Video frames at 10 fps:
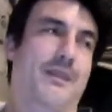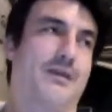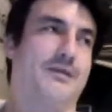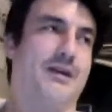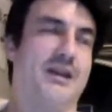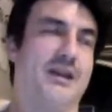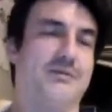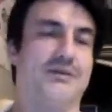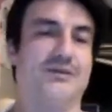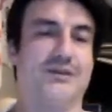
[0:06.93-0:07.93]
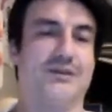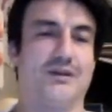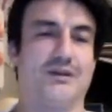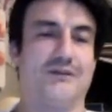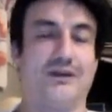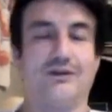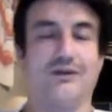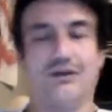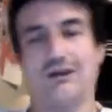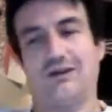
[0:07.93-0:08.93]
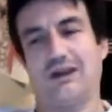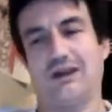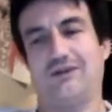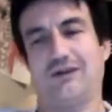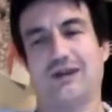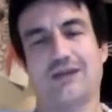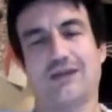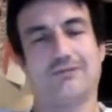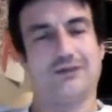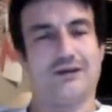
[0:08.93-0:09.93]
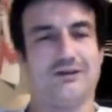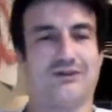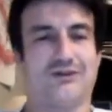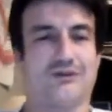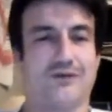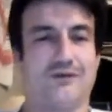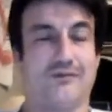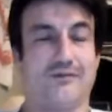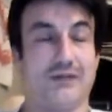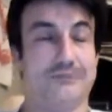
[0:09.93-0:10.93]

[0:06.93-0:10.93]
talking about this in the video there that Daisy happily destroyed for me.